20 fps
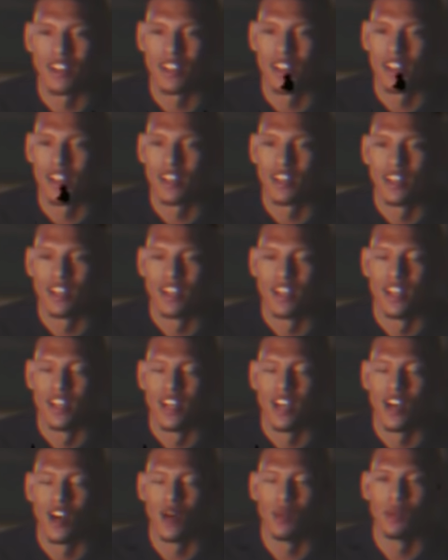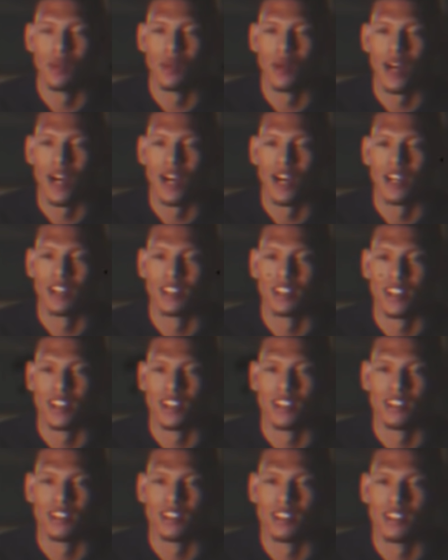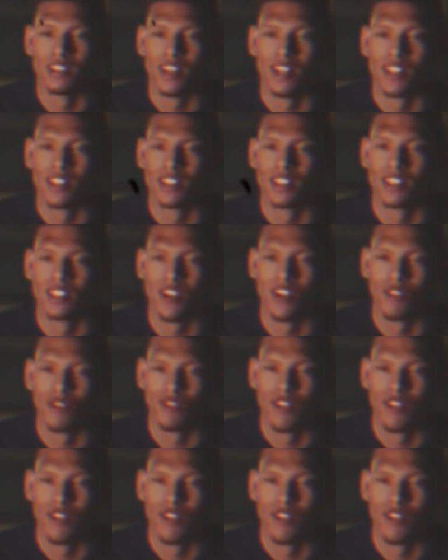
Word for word: and I, I opened my eyes and I just, I just saw